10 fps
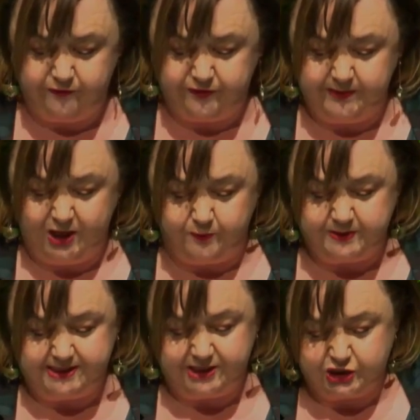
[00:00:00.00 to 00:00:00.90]
from the
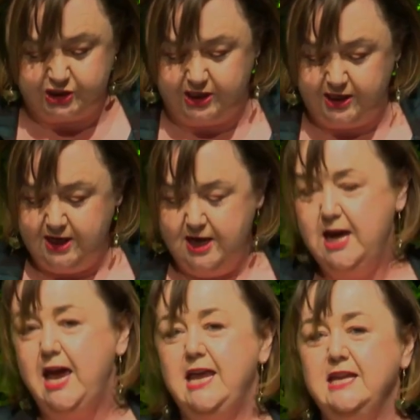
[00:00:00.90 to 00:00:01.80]
opposition,
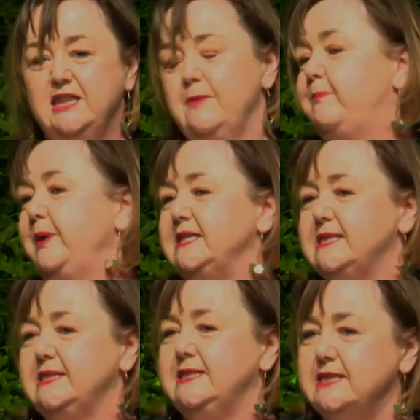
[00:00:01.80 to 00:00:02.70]
and at the
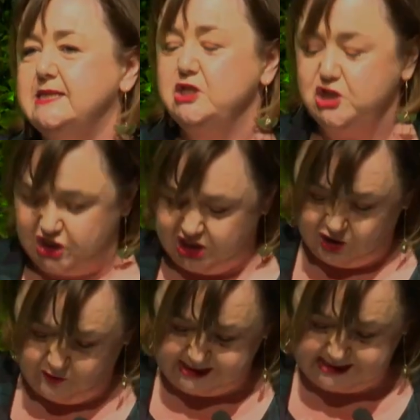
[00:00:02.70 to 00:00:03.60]
best
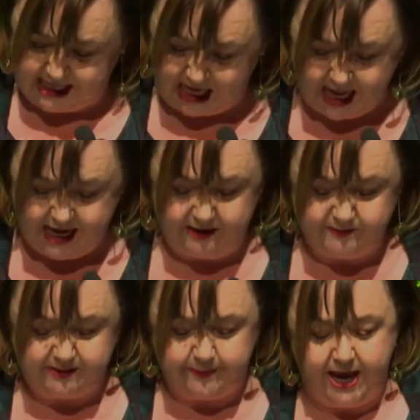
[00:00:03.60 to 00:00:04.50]
disingenuous
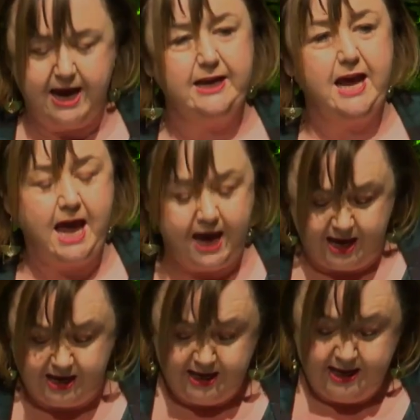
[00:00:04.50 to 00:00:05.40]
claims about
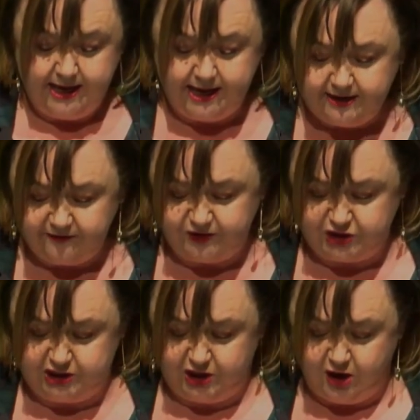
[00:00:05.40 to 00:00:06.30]
how
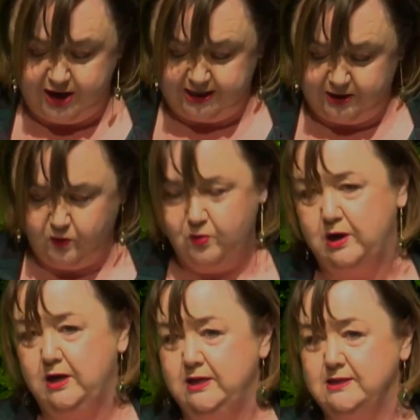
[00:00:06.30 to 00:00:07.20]
inefficient Kāinga
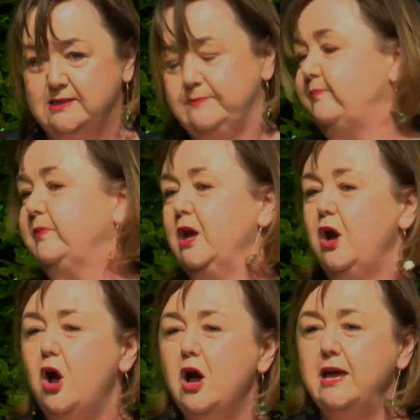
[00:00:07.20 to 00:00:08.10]
Ora is,
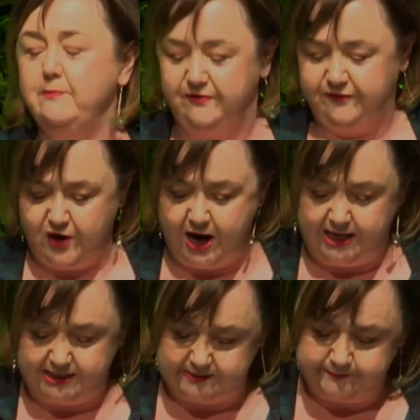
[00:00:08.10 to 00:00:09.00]
I am
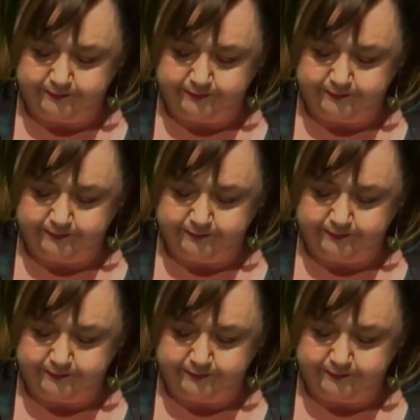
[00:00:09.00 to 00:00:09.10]
afraid.